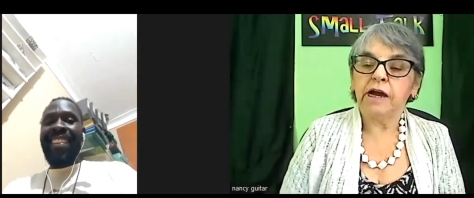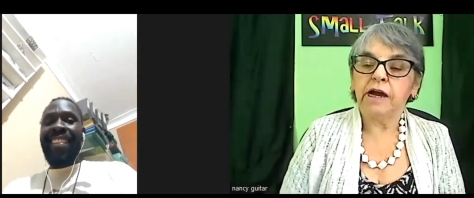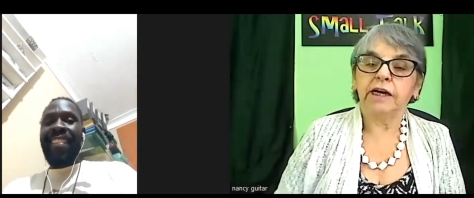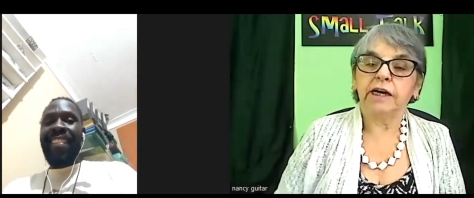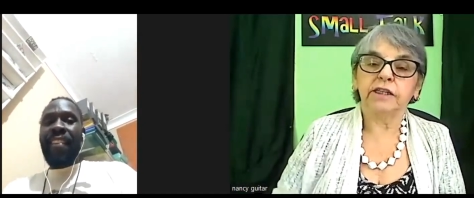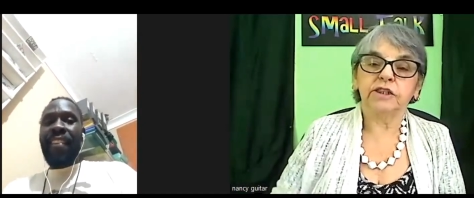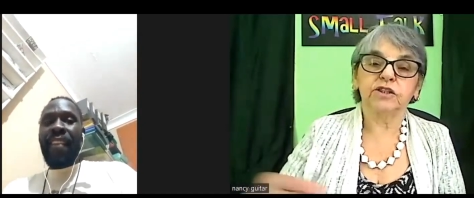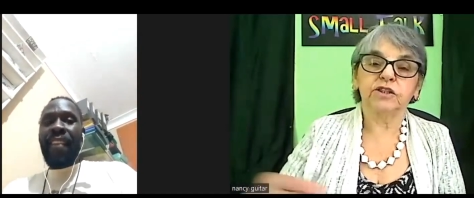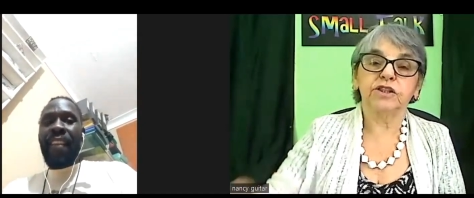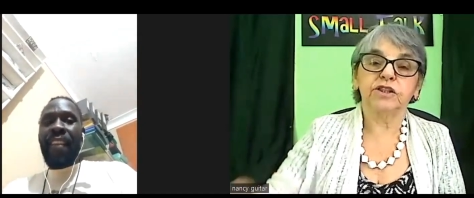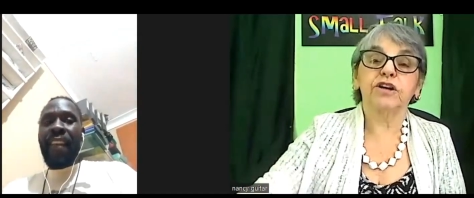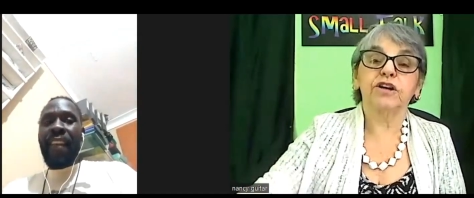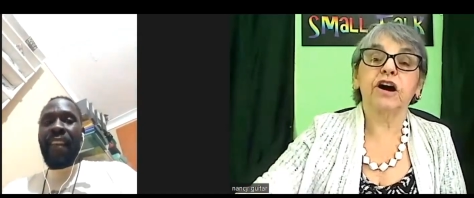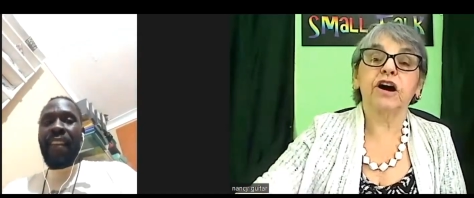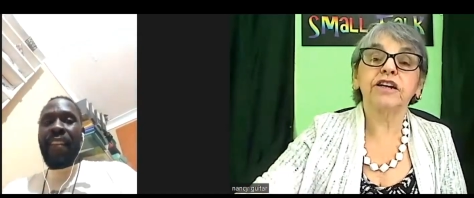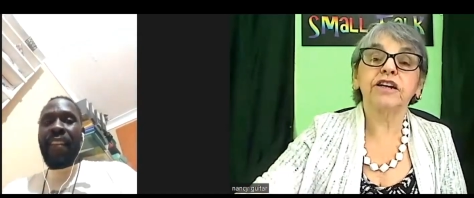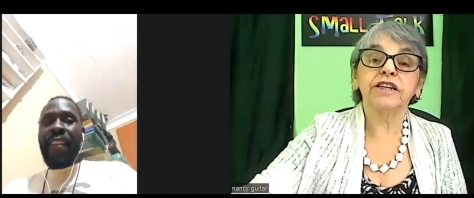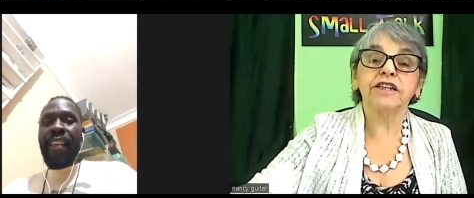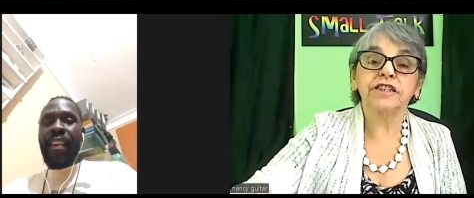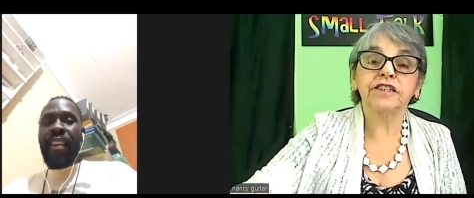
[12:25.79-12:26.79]
Speaker 1: Uh, to the
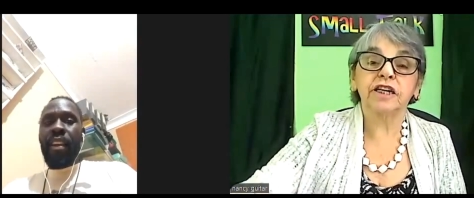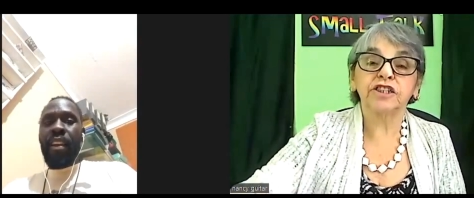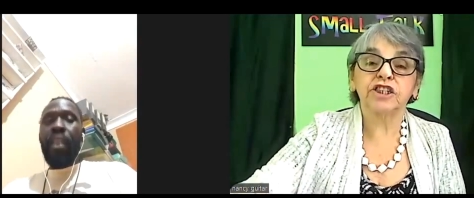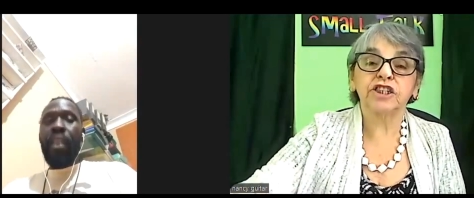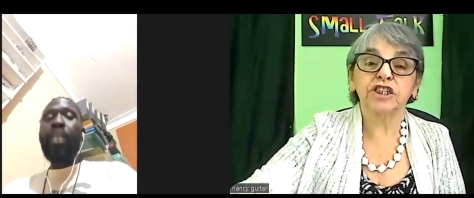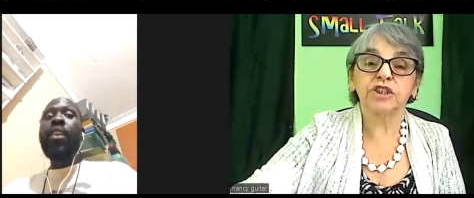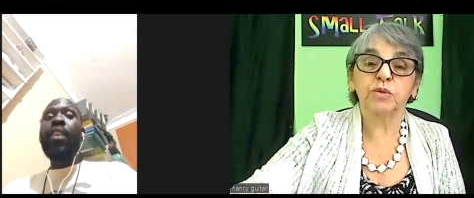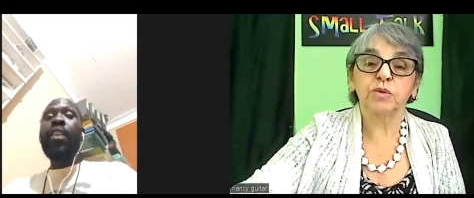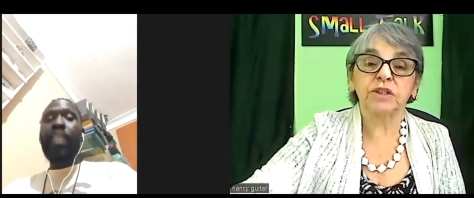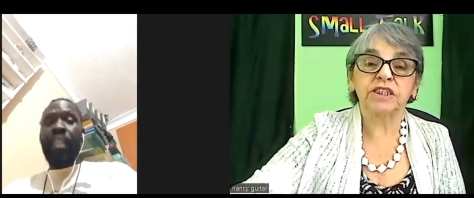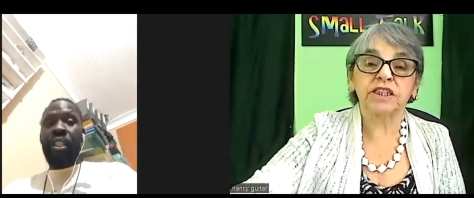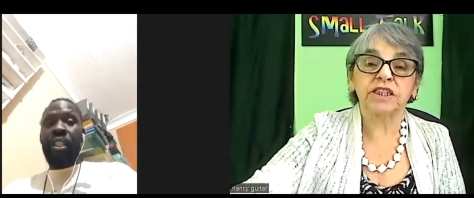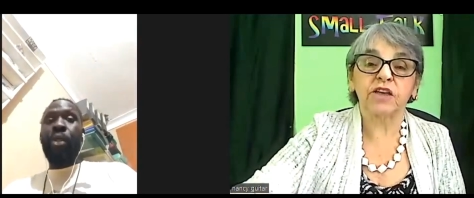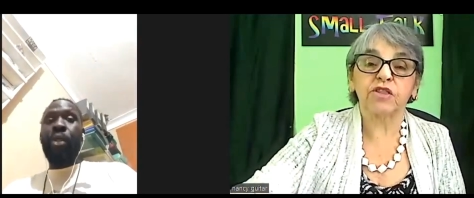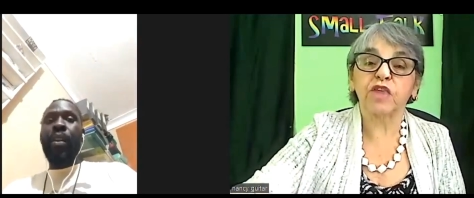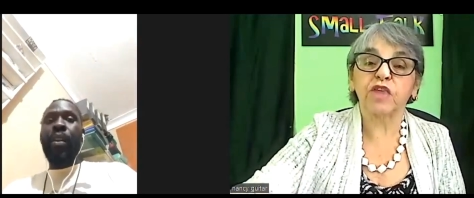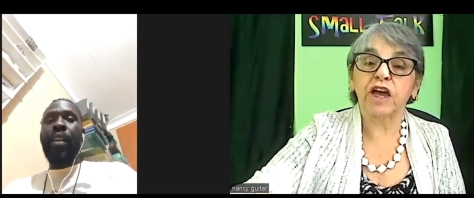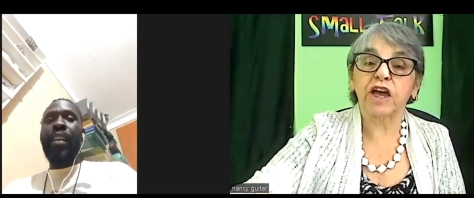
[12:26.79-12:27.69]
audience, I just want to say yeah.